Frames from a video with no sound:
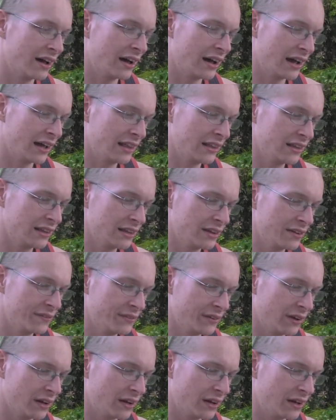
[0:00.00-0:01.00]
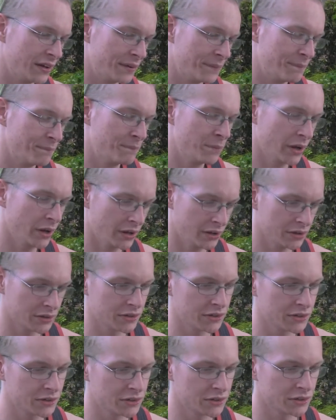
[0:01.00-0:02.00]
I love um,
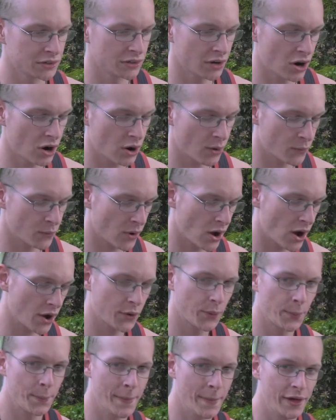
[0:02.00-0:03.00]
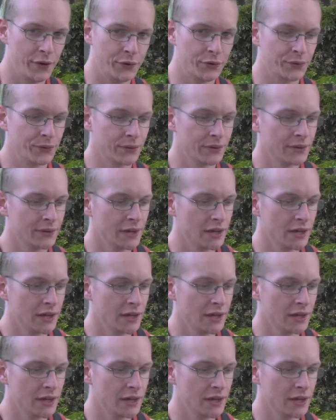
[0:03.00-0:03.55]
punk, hard rock, metal.